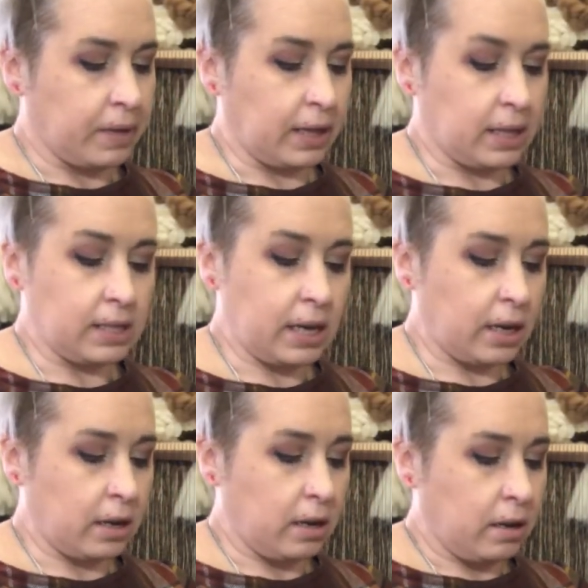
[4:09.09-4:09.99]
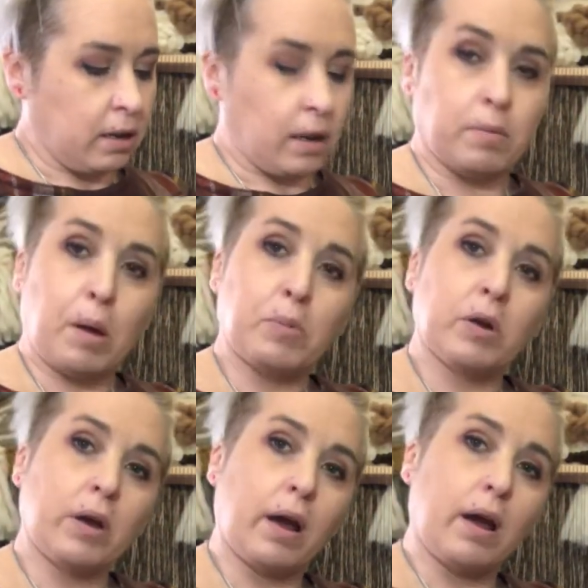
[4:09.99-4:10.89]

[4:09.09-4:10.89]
And that's it. And remember,